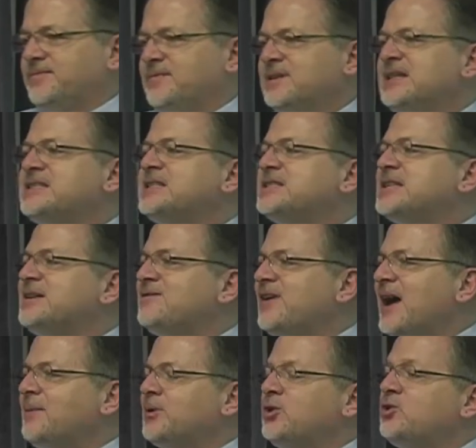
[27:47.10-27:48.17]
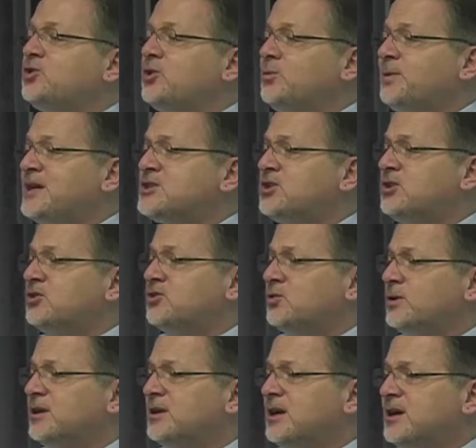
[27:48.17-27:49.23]
This is invaluable. Basically, you're
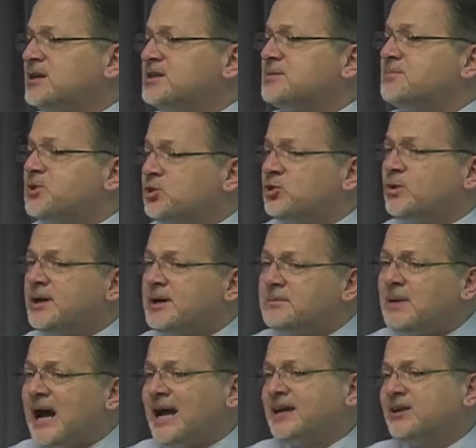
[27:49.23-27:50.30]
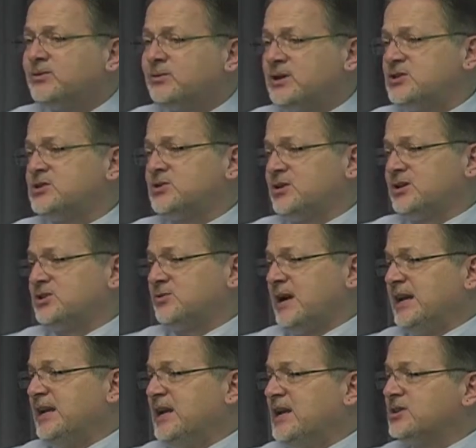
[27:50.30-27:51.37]
doing market research,
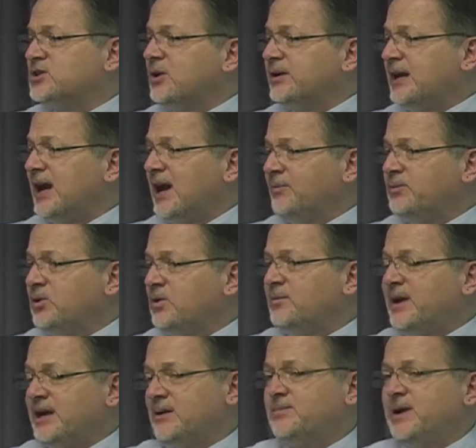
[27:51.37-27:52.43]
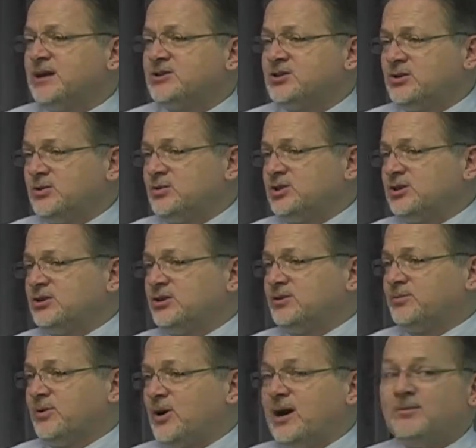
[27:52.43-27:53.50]
right? It's going to help you to make a better solution to the
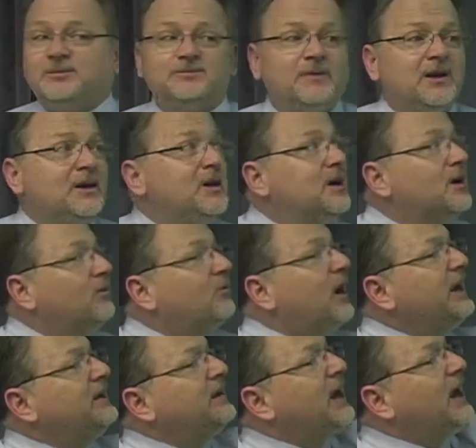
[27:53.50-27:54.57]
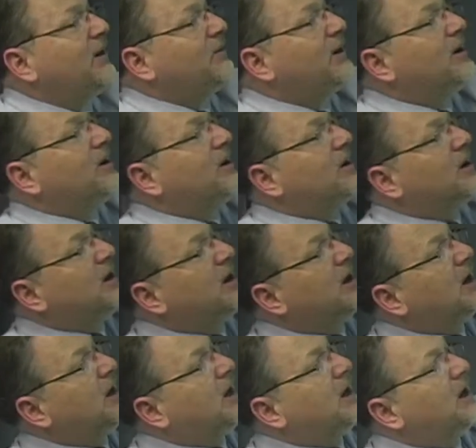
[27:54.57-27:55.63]
problem. Write down
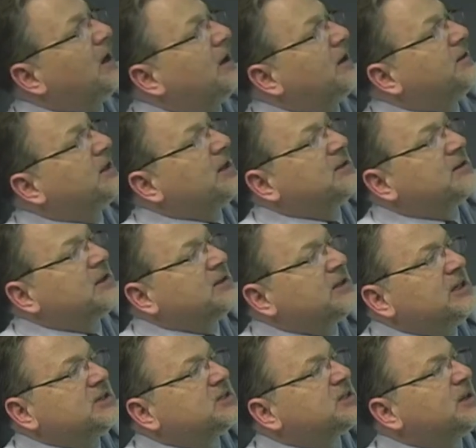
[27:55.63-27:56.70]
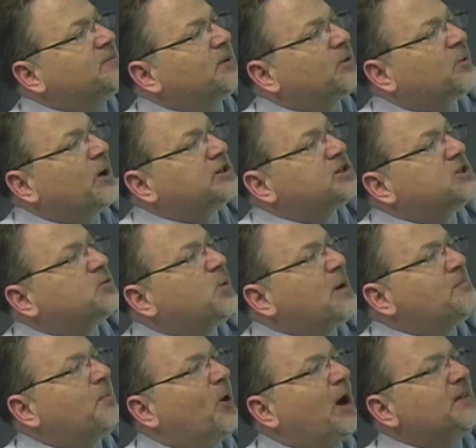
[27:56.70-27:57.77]
these simple questions.
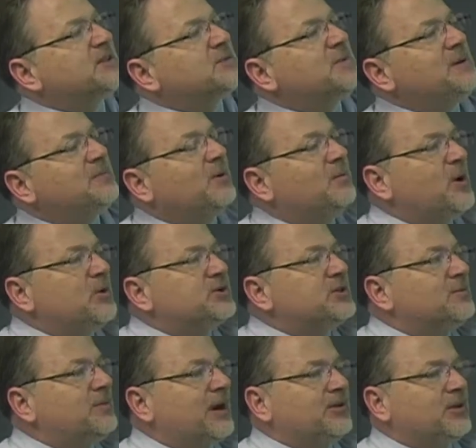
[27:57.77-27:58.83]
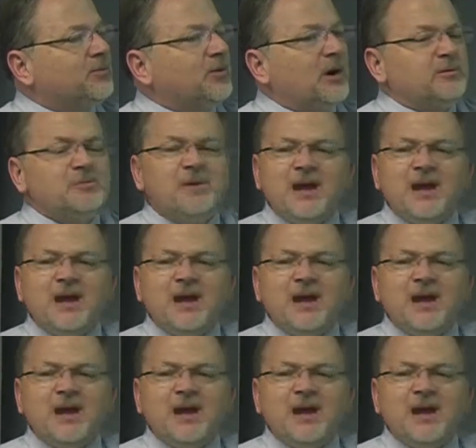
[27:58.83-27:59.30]
What bothers people most about the problem?